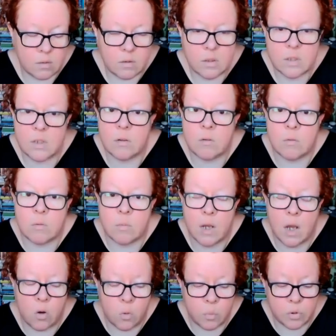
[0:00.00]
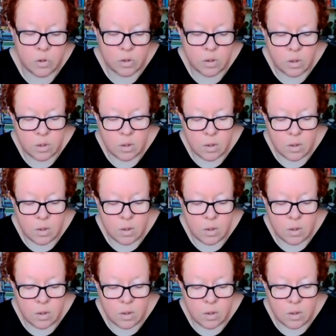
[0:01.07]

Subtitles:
Still, we hoped.